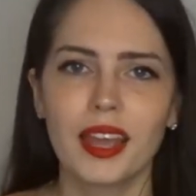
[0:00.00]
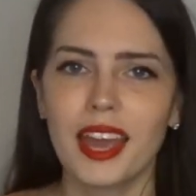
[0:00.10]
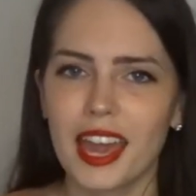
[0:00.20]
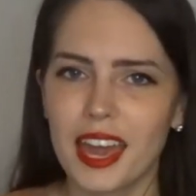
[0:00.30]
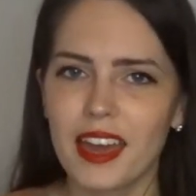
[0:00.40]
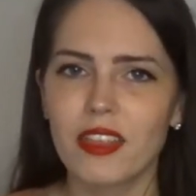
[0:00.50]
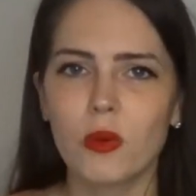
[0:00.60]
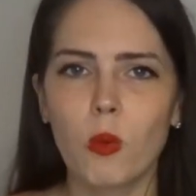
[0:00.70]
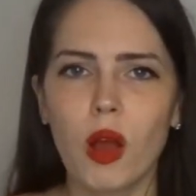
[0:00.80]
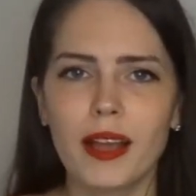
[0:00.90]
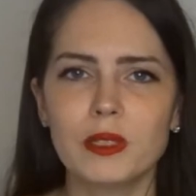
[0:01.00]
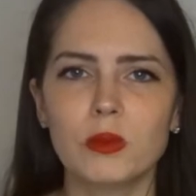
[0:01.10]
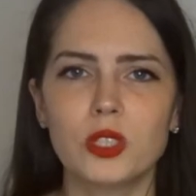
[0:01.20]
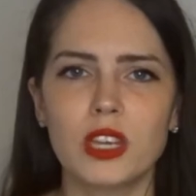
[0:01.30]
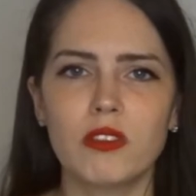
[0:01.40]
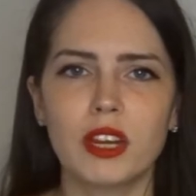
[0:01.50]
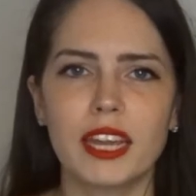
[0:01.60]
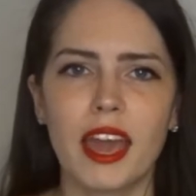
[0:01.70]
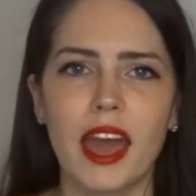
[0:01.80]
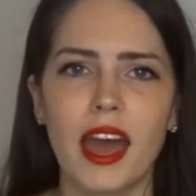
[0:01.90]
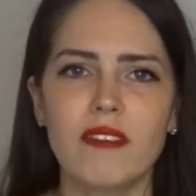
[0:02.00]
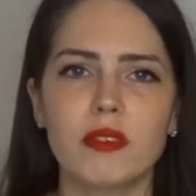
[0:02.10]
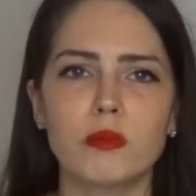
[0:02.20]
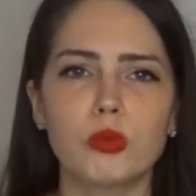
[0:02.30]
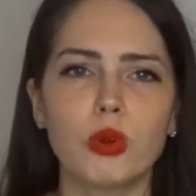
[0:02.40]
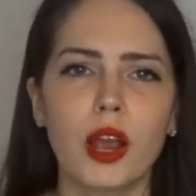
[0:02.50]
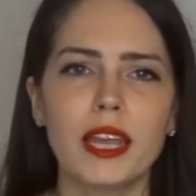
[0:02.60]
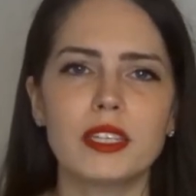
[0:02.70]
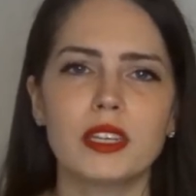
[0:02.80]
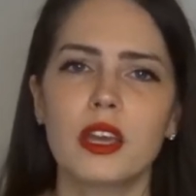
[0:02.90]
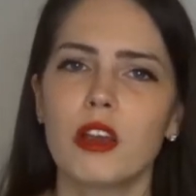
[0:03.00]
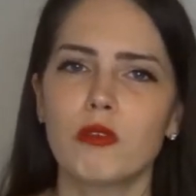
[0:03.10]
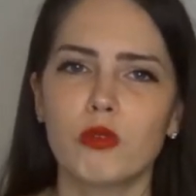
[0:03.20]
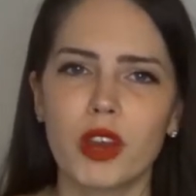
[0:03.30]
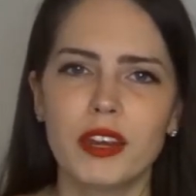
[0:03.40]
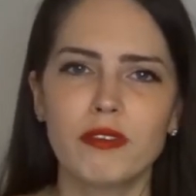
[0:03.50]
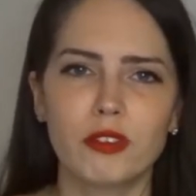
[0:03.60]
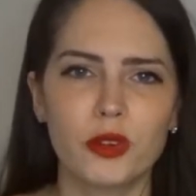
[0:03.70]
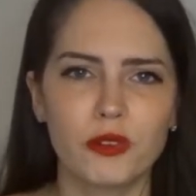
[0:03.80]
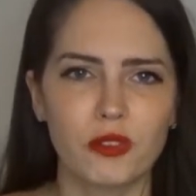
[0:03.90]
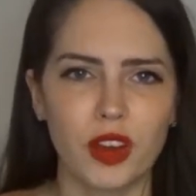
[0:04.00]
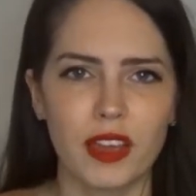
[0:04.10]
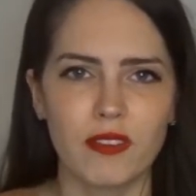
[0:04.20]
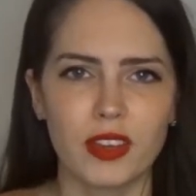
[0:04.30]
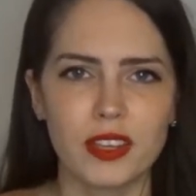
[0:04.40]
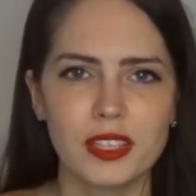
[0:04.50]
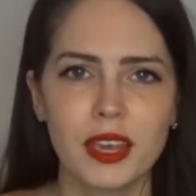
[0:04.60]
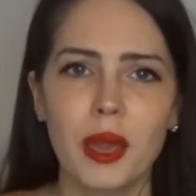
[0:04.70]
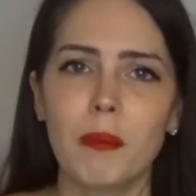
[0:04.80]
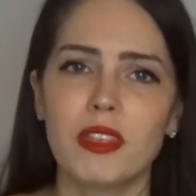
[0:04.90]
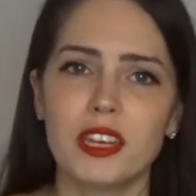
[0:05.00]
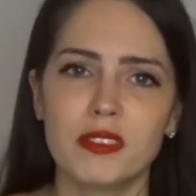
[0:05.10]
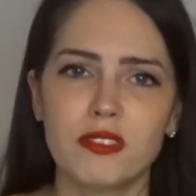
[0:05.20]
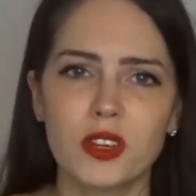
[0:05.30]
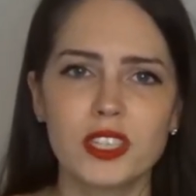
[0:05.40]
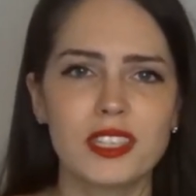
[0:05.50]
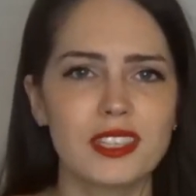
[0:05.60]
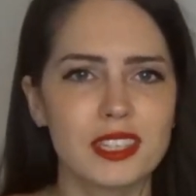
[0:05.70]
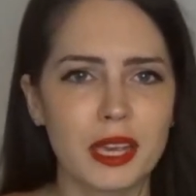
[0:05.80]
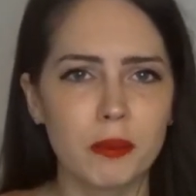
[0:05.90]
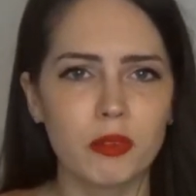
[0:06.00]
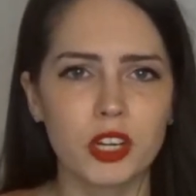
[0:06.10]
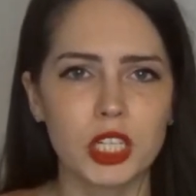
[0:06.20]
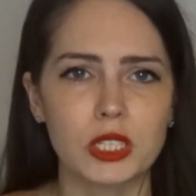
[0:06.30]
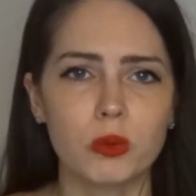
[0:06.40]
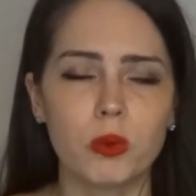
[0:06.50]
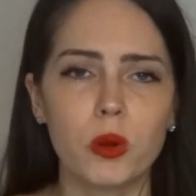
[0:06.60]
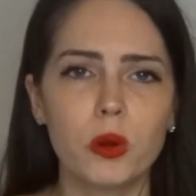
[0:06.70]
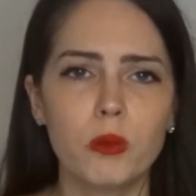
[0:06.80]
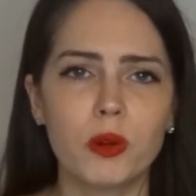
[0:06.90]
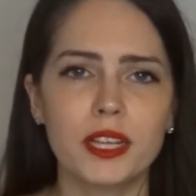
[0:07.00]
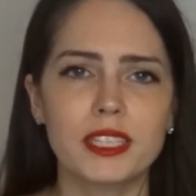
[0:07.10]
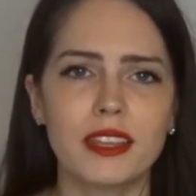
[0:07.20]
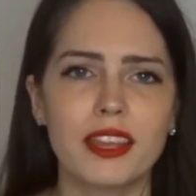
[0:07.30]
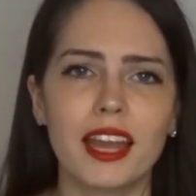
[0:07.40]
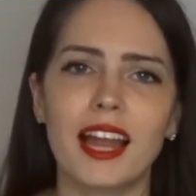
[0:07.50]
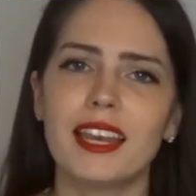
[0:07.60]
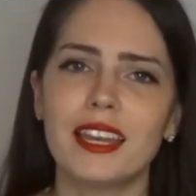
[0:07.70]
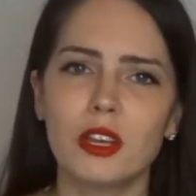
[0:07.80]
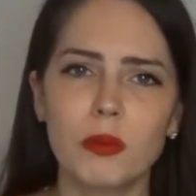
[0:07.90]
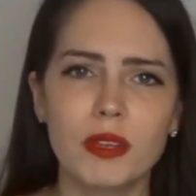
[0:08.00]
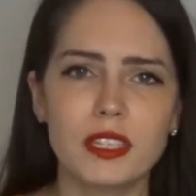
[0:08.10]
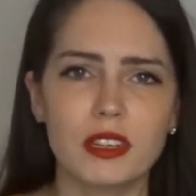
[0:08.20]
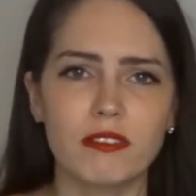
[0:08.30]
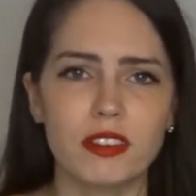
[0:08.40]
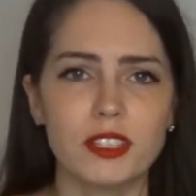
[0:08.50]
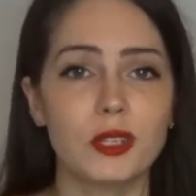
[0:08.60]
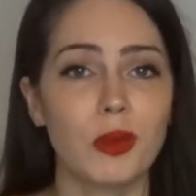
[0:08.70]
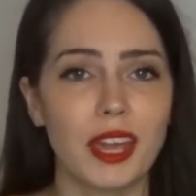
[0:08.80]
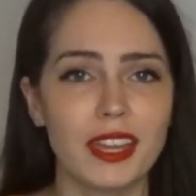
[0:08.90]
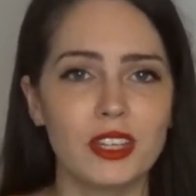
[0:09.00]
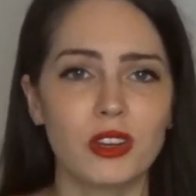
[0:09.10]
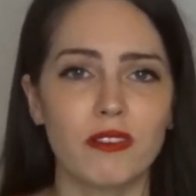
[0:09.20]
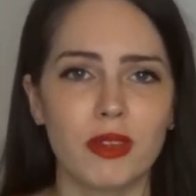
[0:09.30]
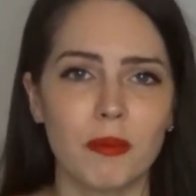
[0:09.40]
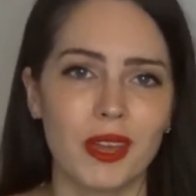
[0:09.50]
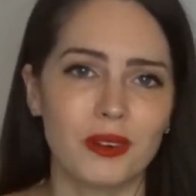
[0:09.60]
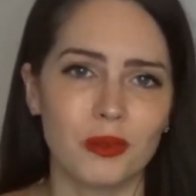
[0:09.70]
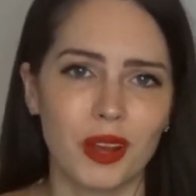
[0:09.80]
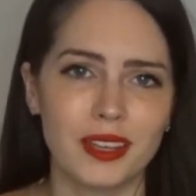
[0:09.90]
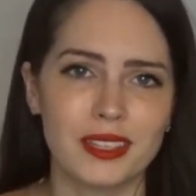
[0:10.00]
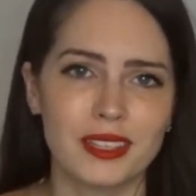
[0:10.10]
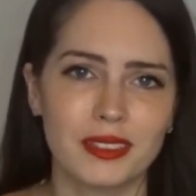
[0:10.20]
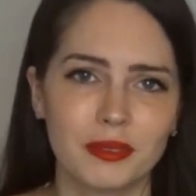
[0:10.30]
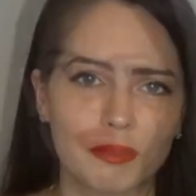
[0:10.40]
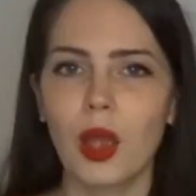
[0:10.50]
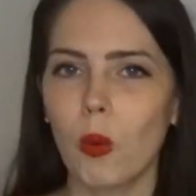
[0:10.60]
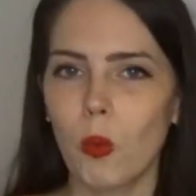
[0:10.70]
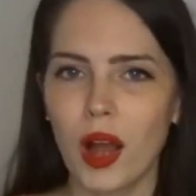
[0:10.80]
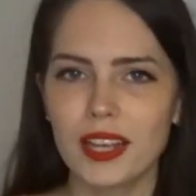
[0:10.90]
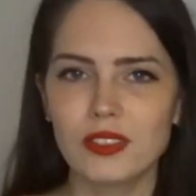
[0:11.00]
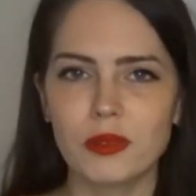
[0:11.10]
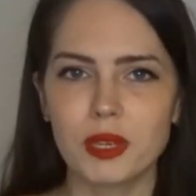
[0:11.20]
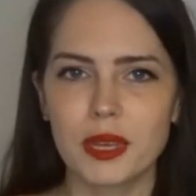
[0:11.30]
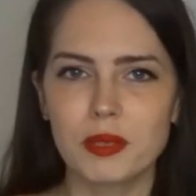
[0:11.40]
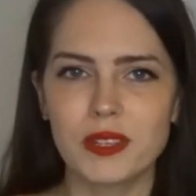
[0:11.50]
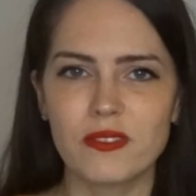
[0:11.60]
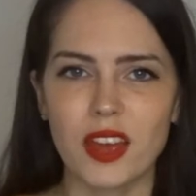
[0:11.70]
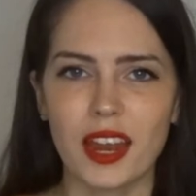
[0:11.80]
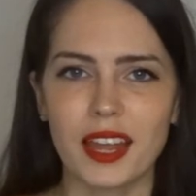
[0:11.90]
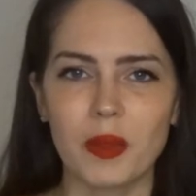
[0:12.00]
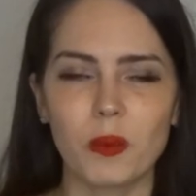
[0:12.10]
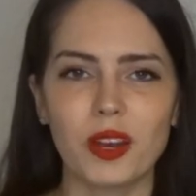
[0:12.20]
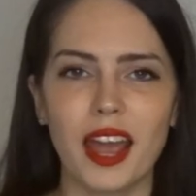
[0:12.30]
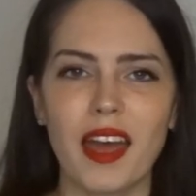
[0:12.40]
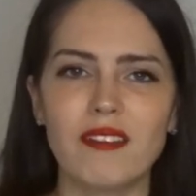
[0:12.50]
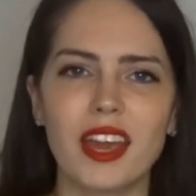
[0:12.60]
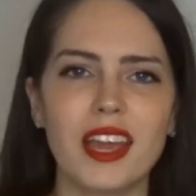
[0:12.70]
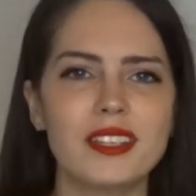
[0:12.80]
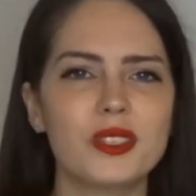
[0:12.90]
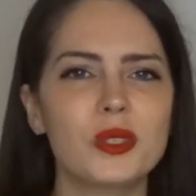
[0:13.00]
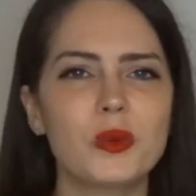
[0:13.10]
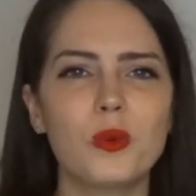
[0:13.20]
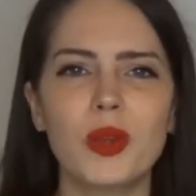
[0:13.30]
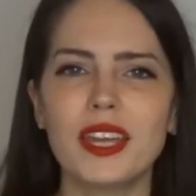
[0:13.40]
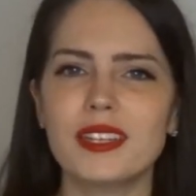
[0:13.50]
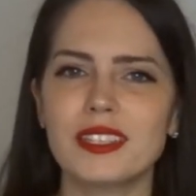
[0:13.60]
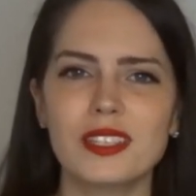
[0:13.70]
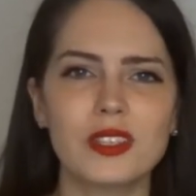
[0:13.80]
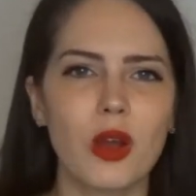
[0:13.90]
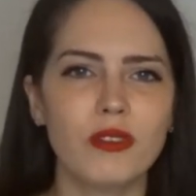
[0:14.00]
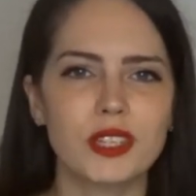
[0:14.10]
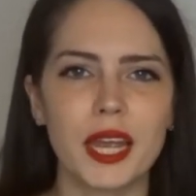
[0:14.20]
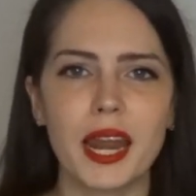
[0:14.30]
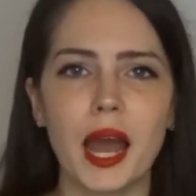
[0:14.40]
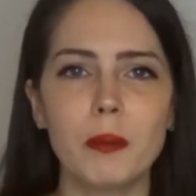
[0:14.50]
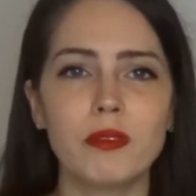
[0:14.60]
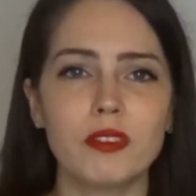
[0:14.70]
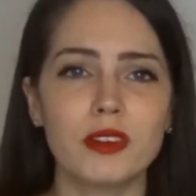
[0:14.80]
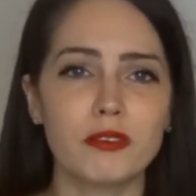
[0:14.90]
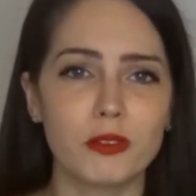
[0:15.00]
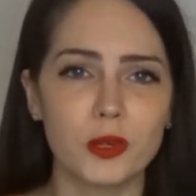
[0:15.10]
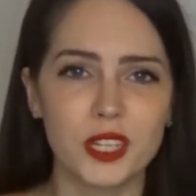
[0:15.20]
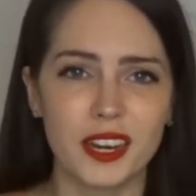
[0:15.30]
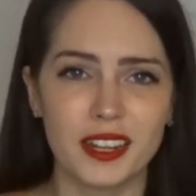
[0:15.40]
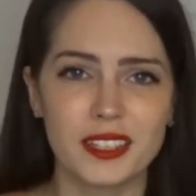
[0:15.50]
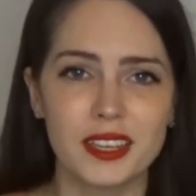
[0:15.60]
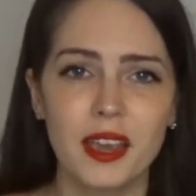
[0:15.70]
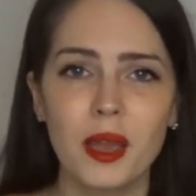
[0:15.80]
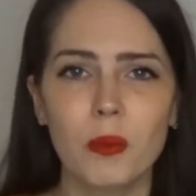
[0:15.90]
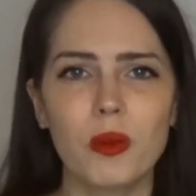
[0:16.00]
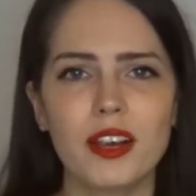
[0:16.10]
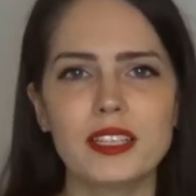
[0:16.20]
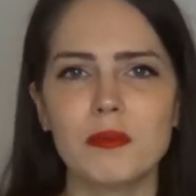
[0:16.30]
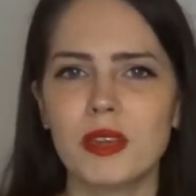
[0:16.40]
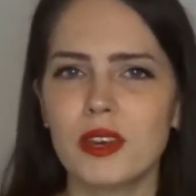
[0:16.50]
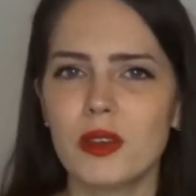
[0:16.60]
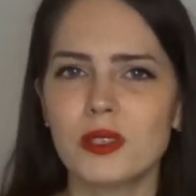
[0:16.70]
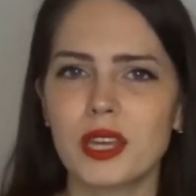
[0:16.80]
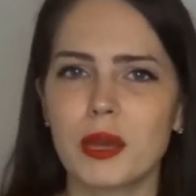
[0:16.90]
Here, the wines will generally have bright red fruit flavors, but the diverse subregions will all bring something a little bit different to each of their Pinot Noirs. Wines from Gibbston Valley will have a sweet, soft and upfront fruitiness, whereas the Pinots